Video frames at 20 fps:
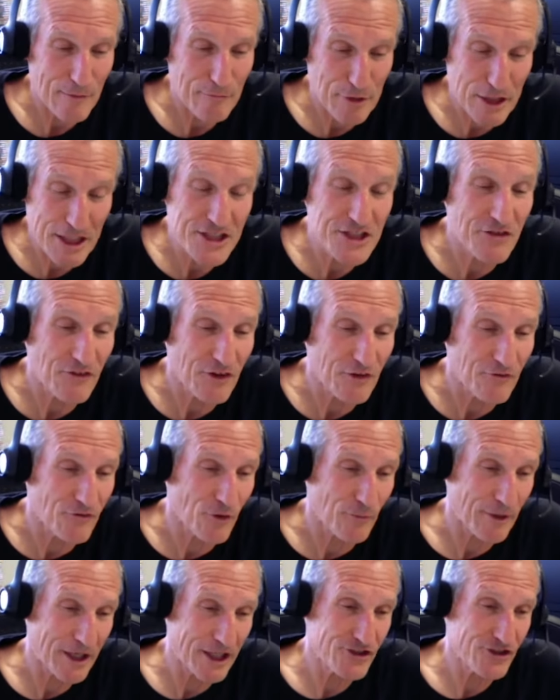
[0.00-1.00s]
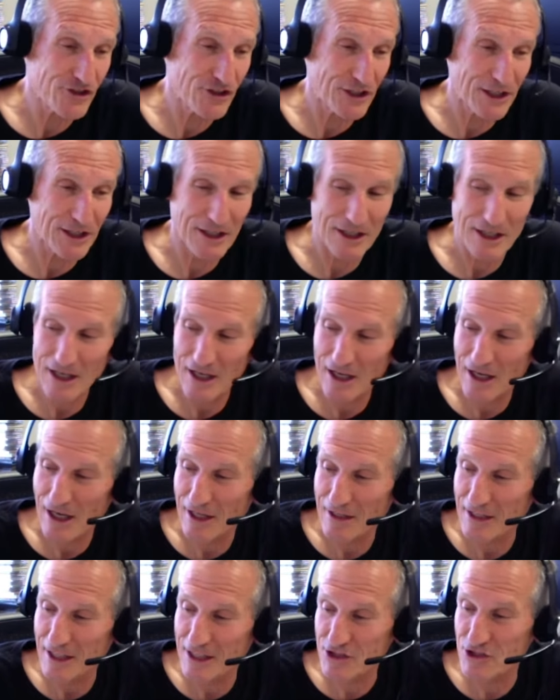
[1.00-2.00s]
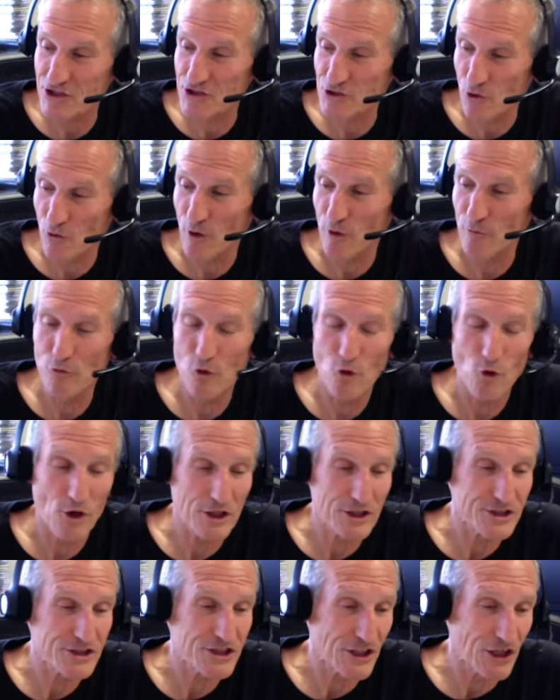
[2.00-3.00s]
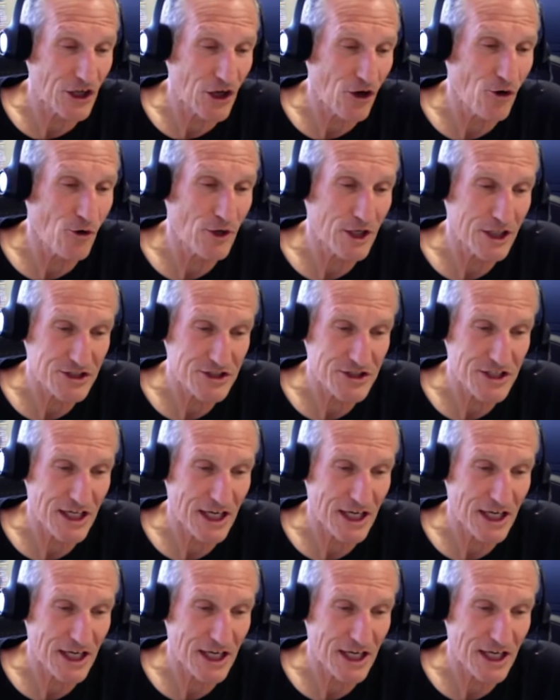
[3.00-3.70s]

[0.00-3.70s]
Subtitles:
piece of information that's so important to know is